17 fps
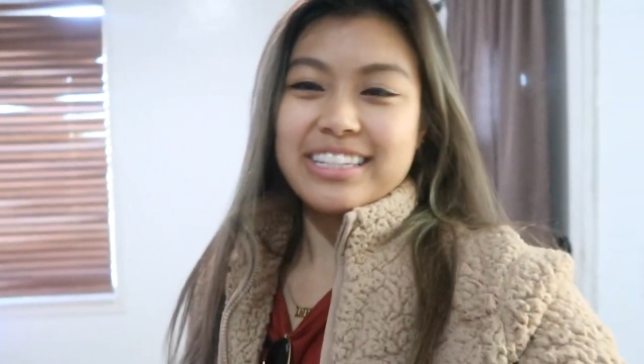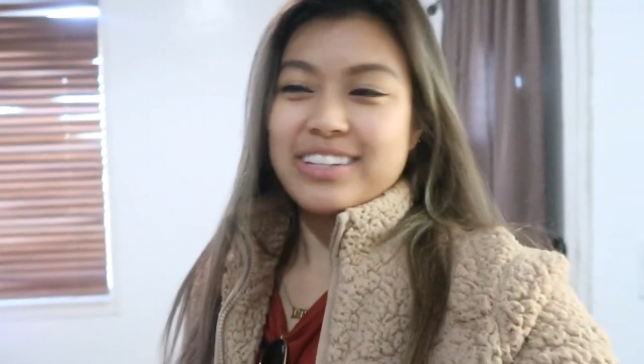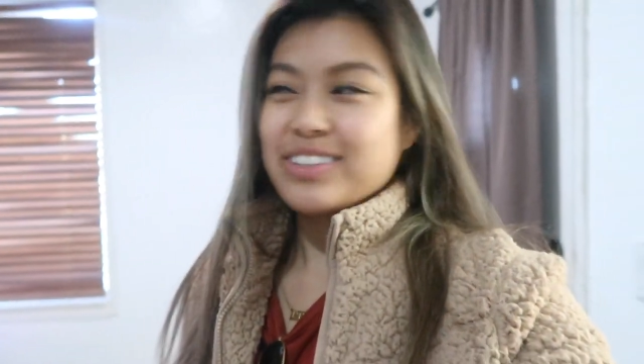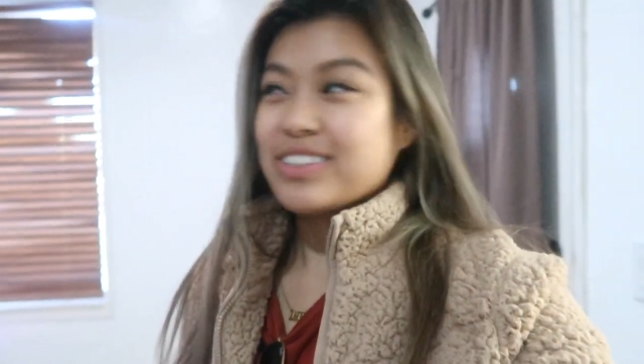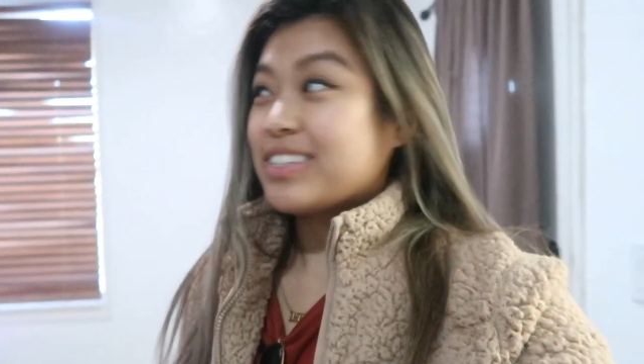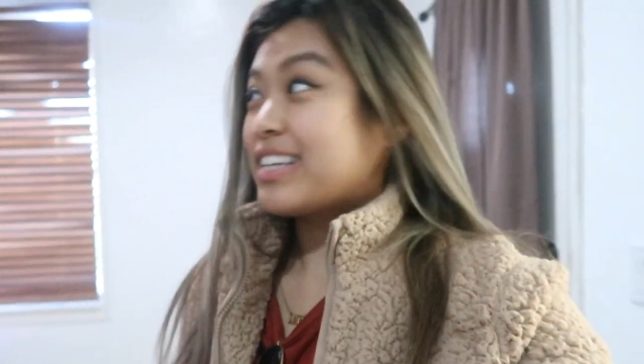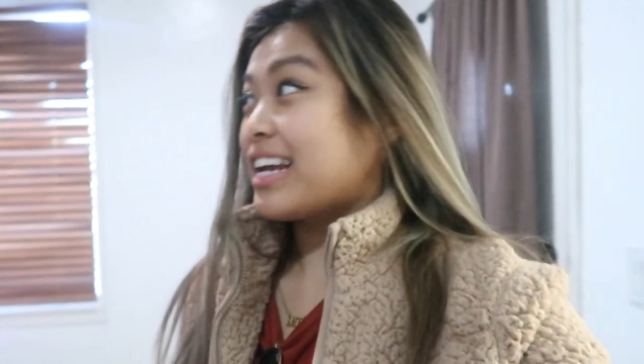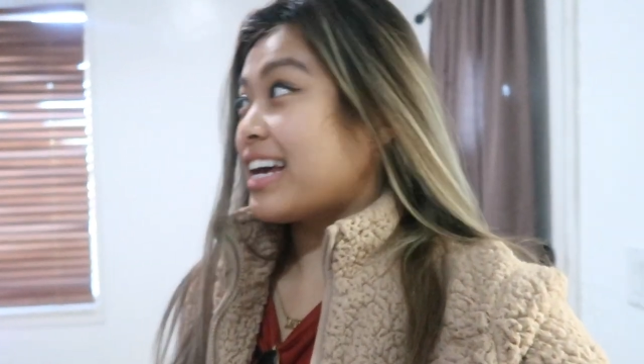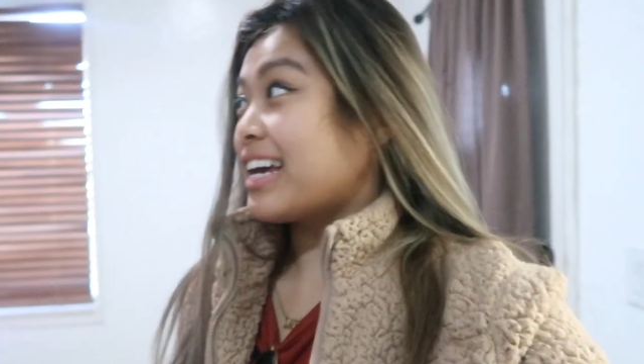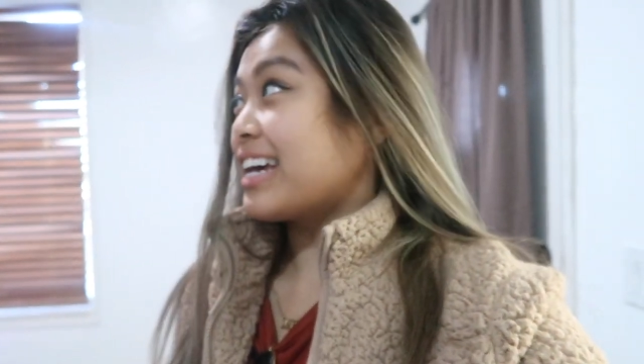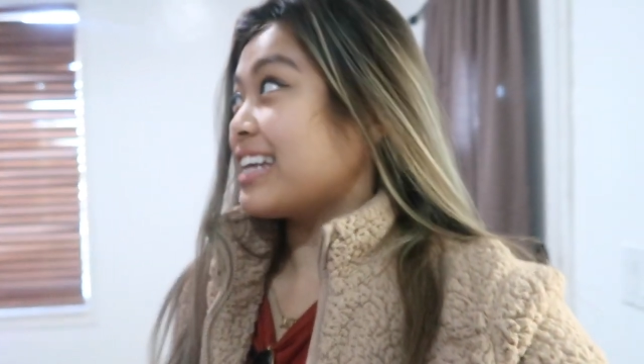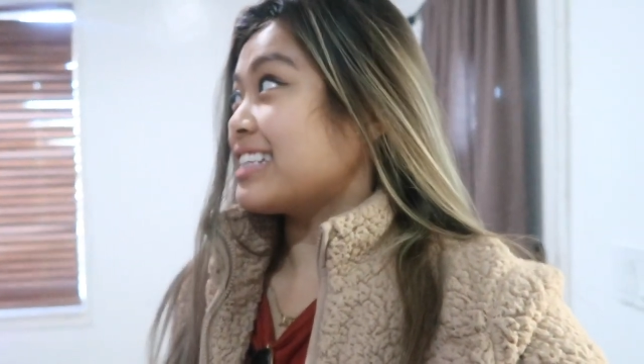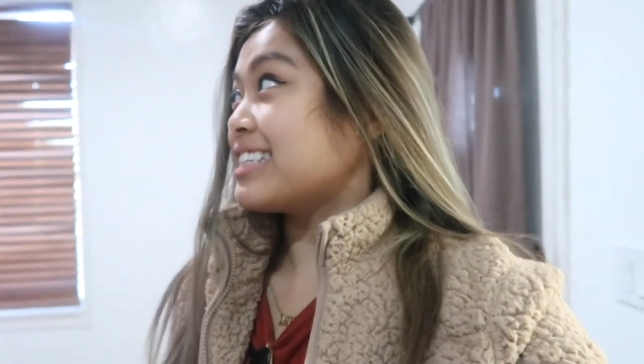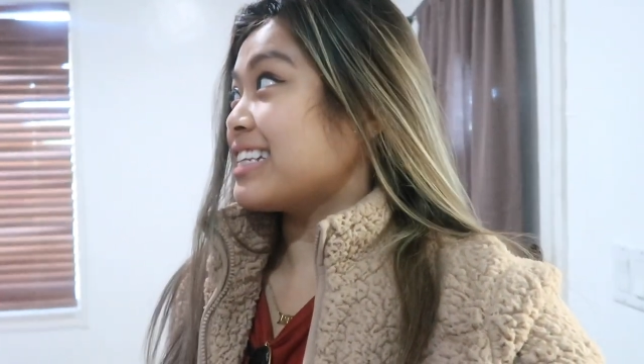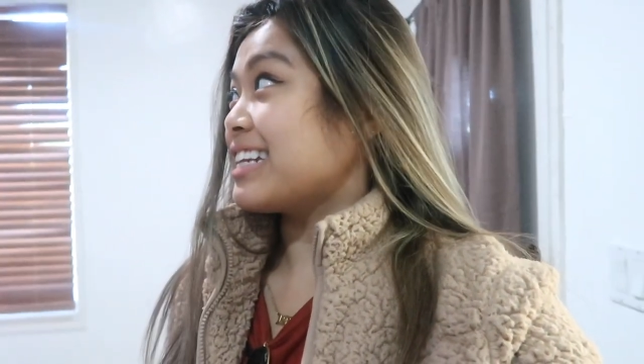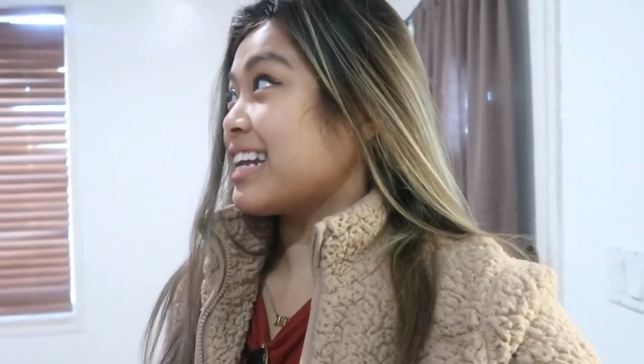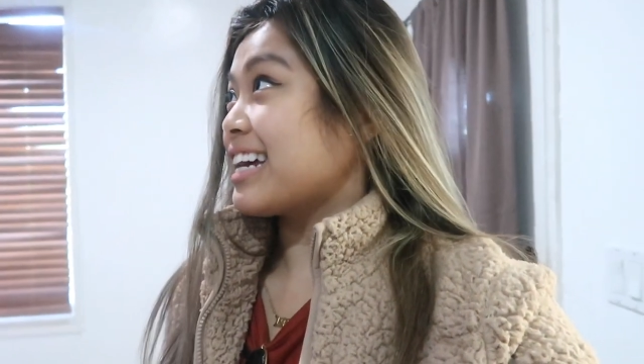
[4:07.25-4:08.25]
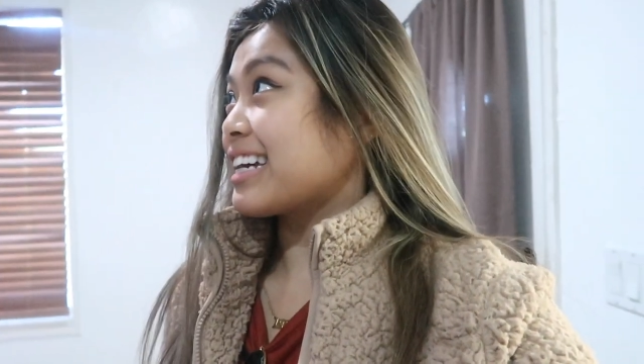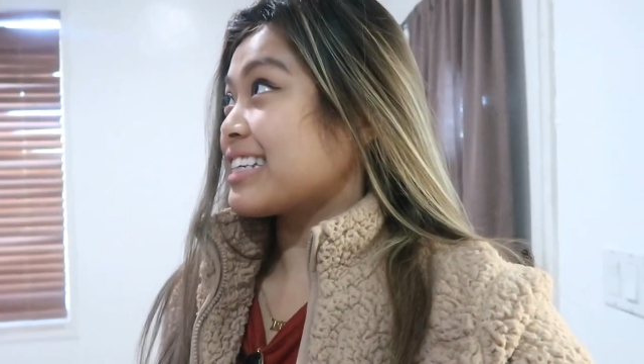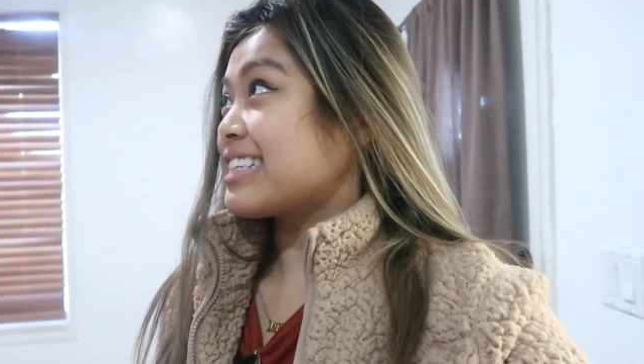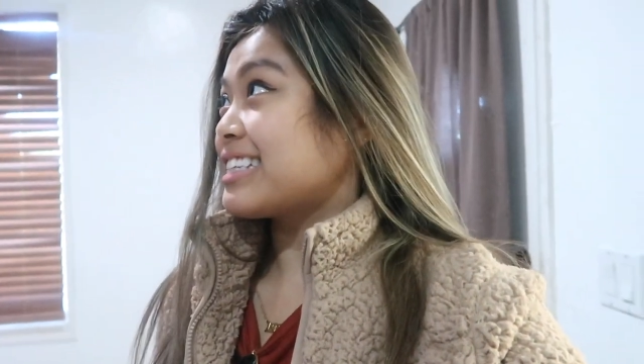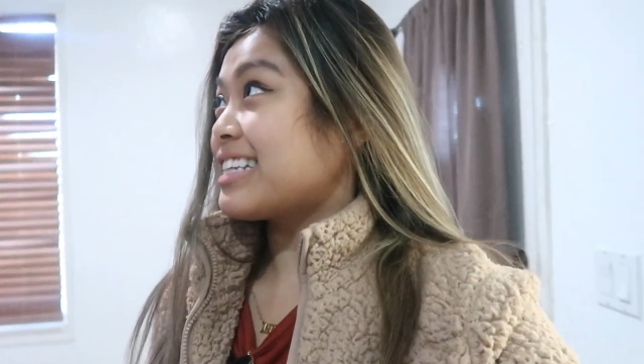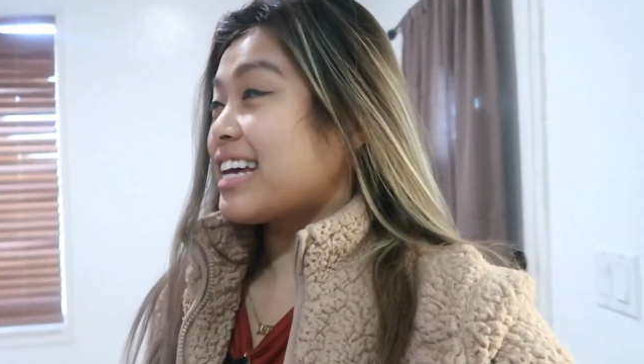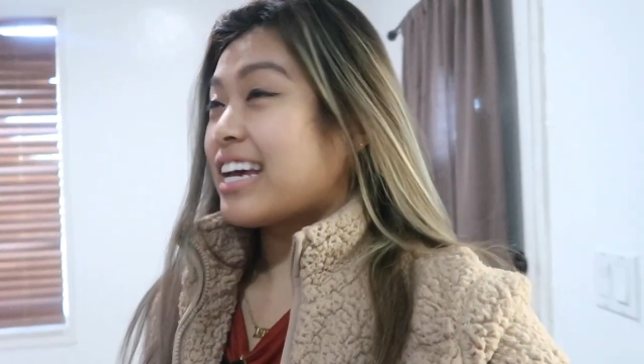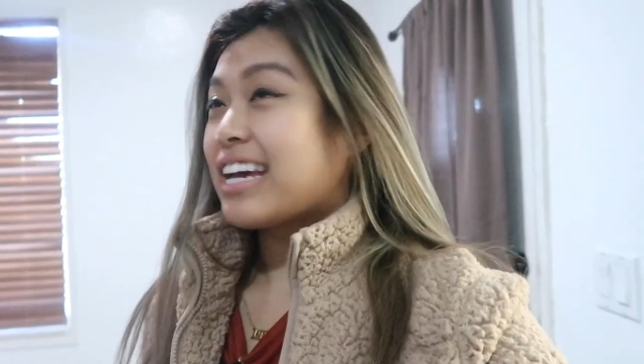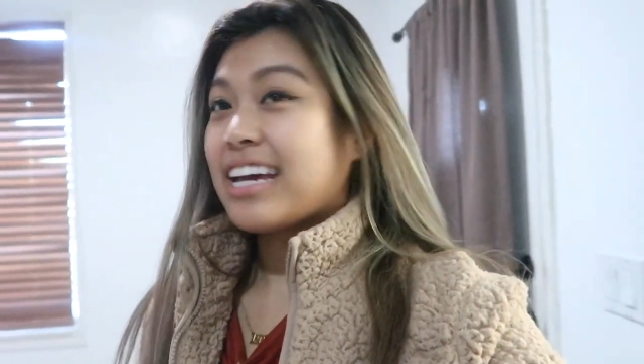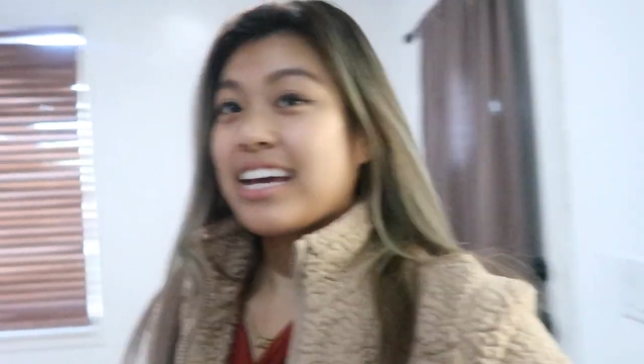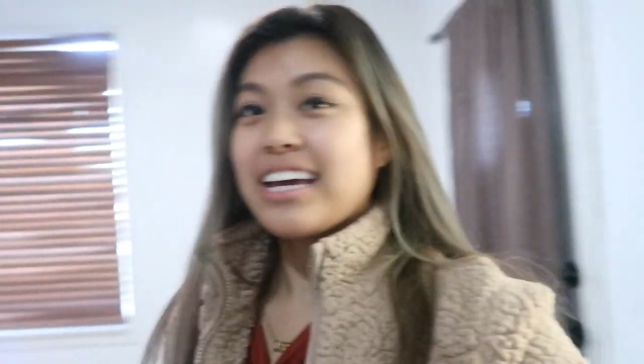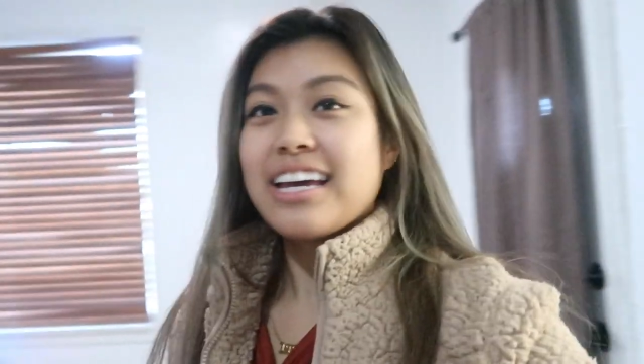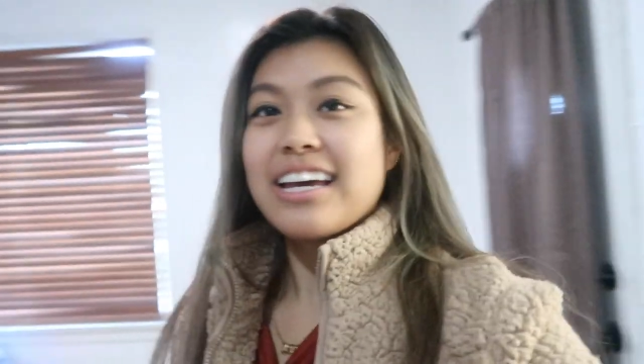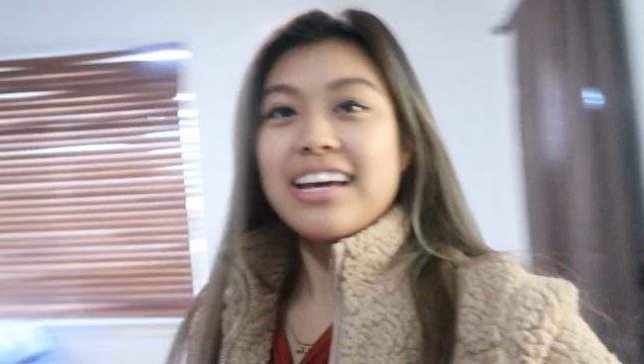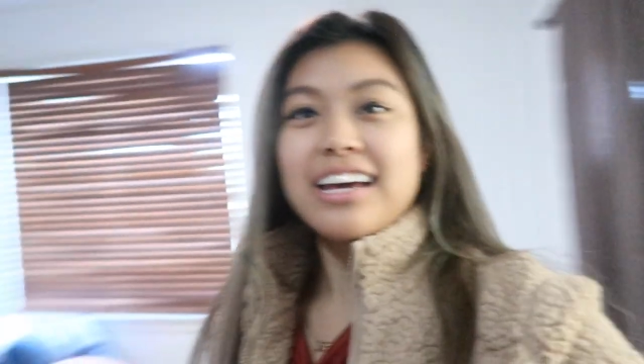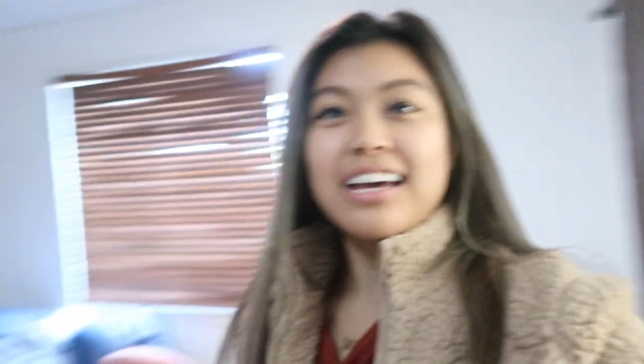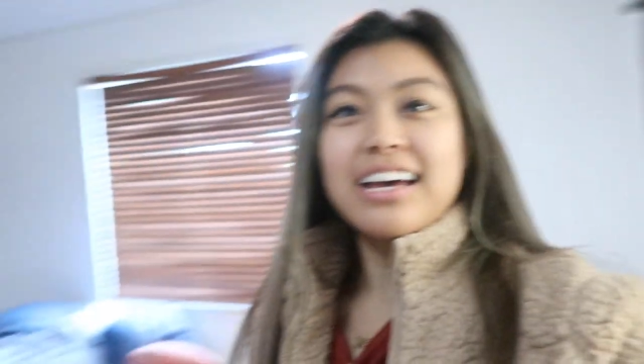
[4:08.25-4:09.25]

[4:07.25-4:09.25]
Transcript: So today is the next day.